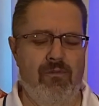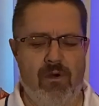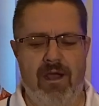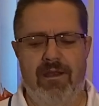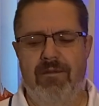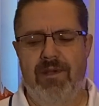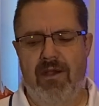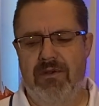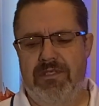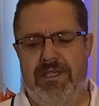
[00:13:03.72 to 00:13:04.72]
watt
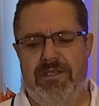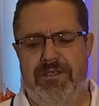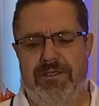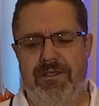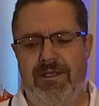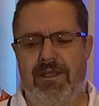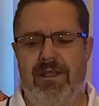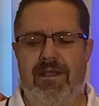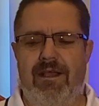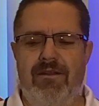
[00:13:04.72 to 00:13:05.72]
power station.
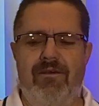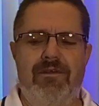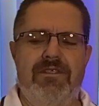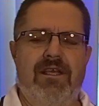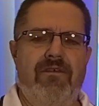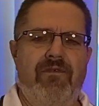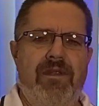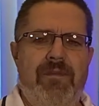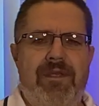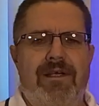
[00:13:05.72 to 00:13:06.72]
I know it's kind of funny
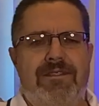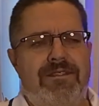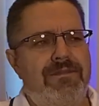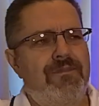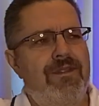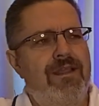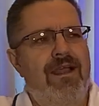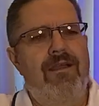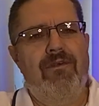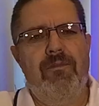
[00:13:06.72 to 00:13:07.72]
because
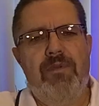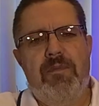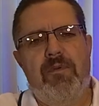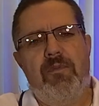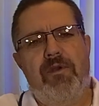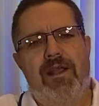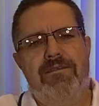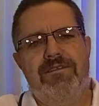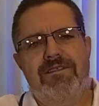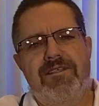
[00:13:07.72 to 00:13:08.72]
I've heard people
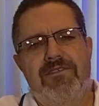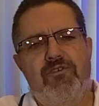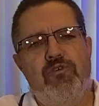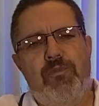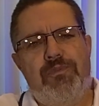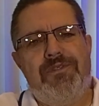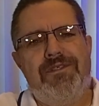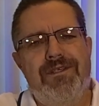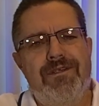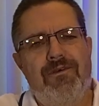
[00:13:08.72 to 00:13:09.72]
pronounce this as
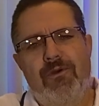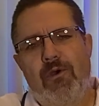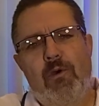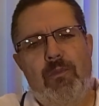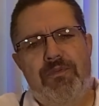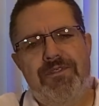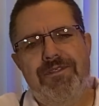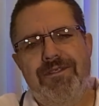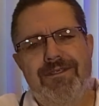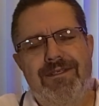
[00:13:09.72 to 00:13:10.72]
Oupes or
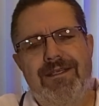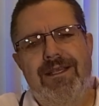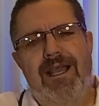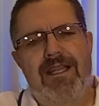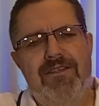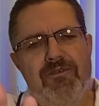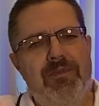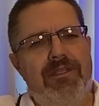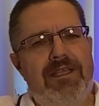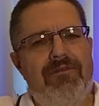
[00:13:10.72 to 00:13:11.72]
Oupes. I do
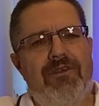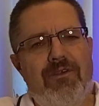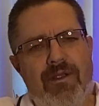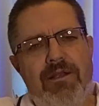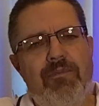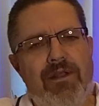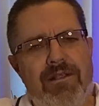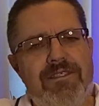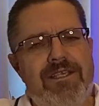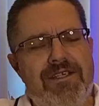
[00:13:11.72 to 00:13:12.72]
believe the correct
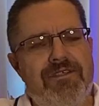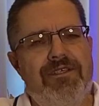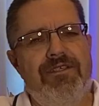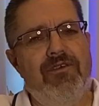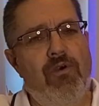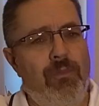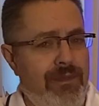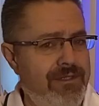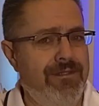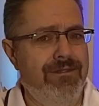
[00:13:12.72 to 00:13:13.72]
pronunciation is
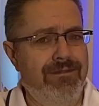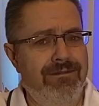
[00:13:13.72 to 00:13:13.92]
Oupes,